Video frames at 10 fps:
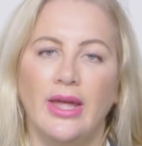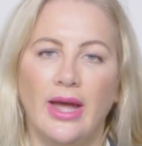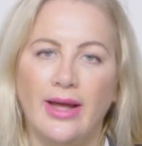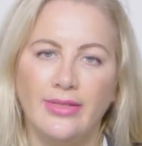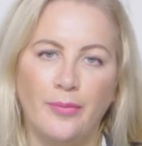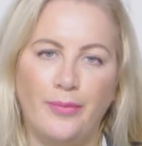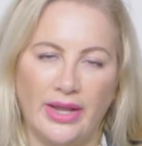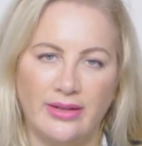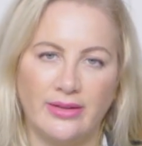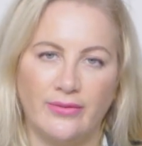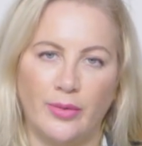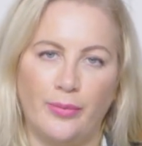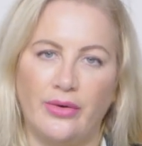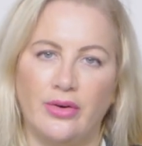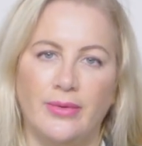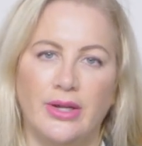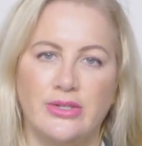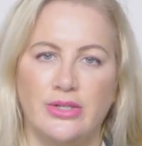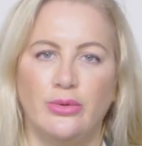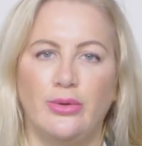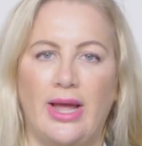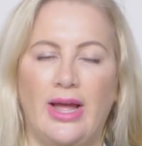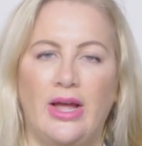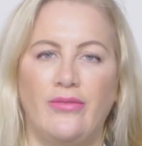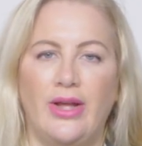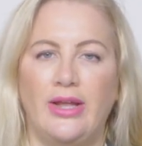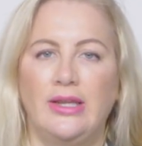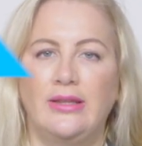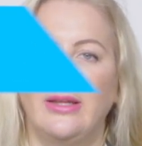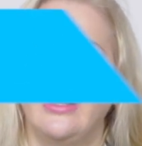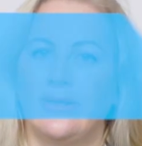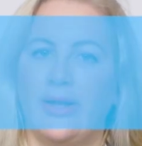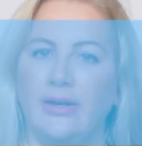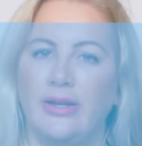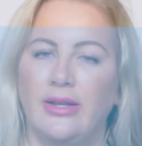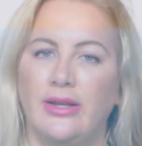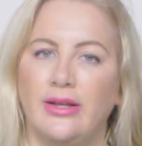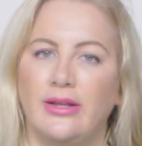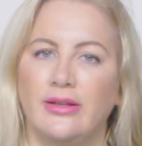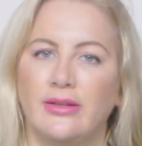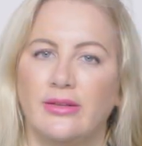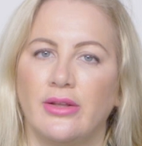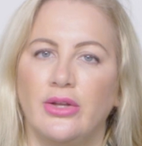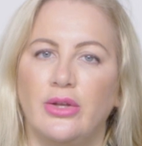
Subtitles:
At the base of the pyramid, you'll have anything that is